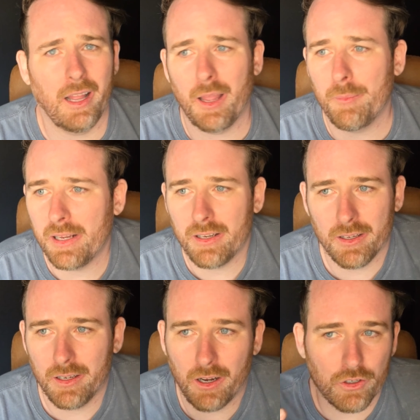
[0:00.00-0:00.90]
I mean,
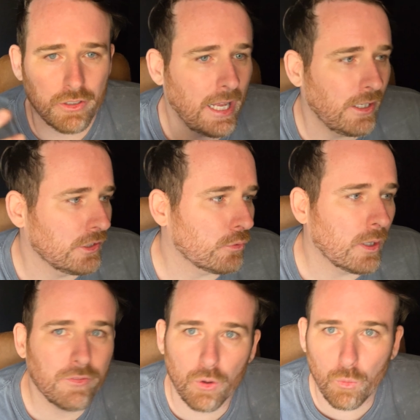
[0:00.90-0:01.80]
100,000
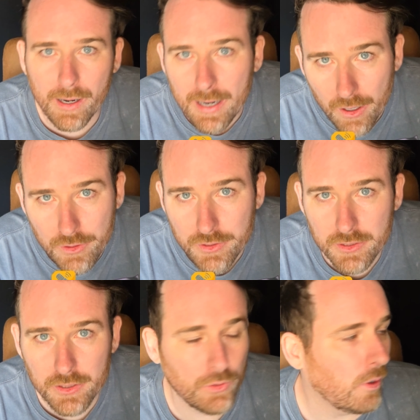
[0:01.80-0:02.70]
square foot warehouse
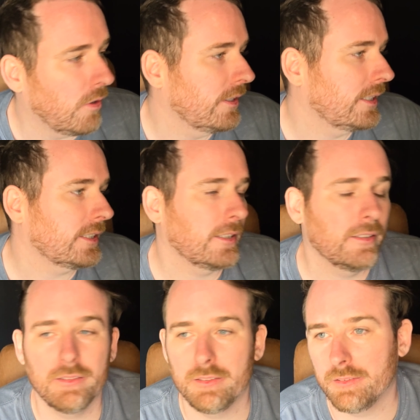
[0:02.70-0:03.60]
to do all this
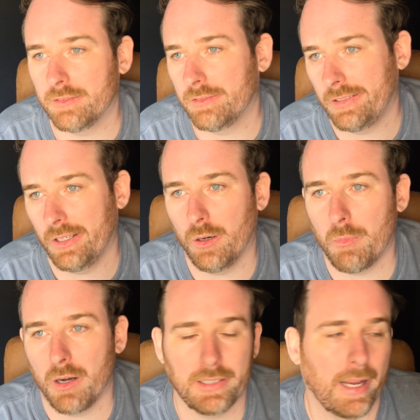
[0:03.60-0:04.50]
in,
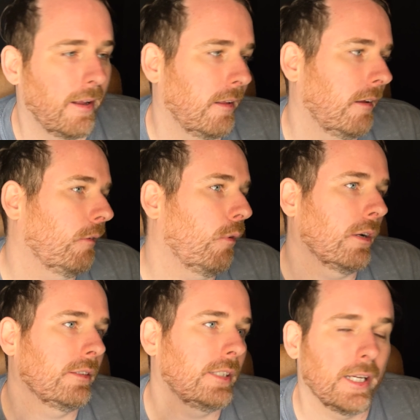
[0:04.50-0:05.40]
Montana and
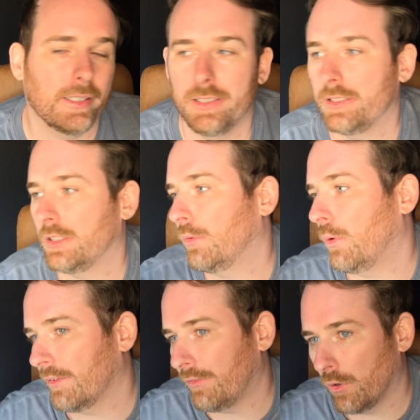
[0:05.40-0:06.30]
one in Texas and
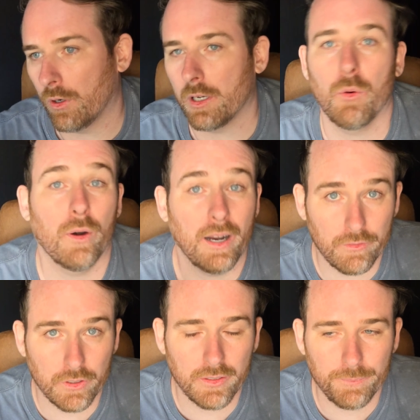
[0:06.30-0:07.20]
one in Florida and
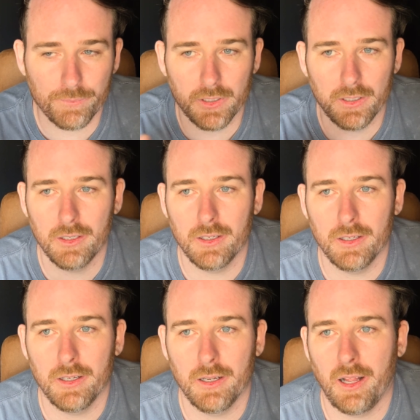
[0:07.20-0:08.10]
wherever.
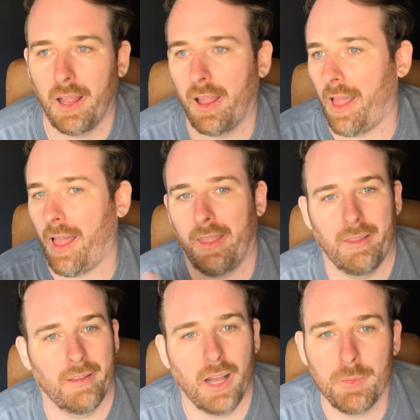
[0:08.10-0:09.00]

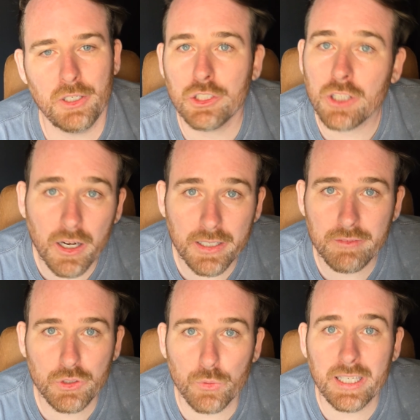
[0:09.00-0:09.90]
I mean, you're
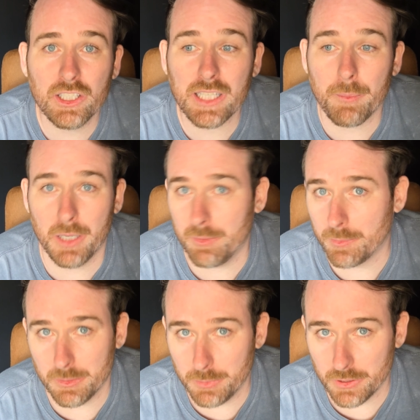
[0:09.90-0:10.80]
talking 3 years at
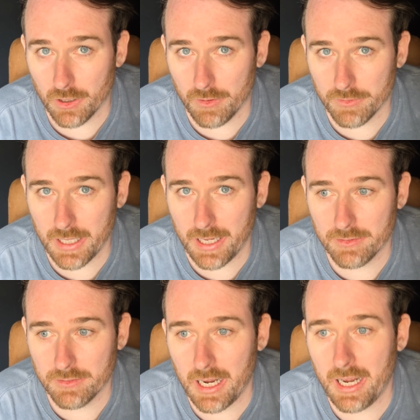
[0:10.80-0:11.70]
minimum to build all of that.
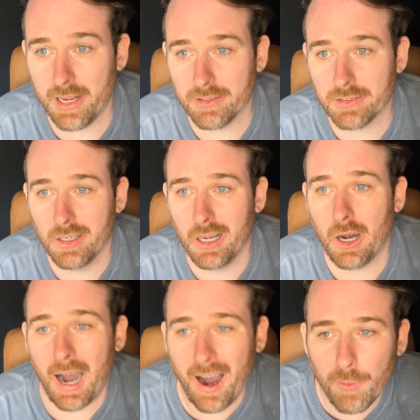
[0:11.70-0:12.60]
And
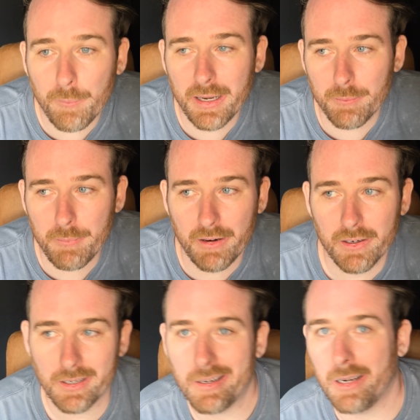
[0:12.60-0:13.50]
how many
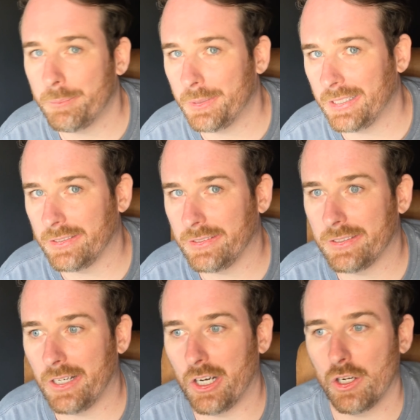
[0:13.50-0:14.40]
American companies
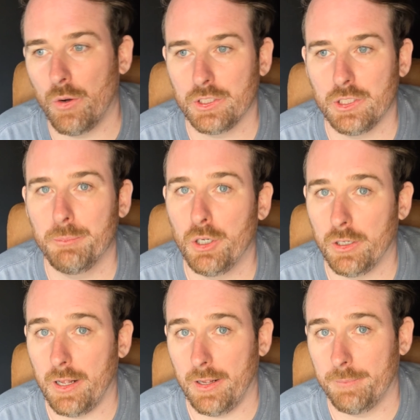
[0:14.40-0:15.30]
are going to
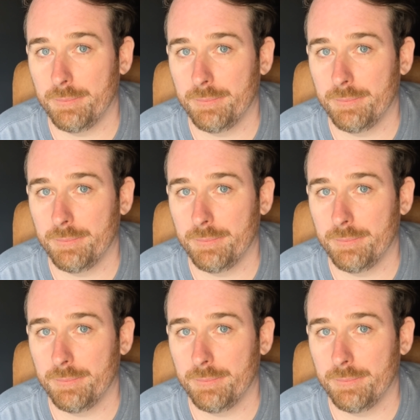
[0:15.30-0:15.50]
put up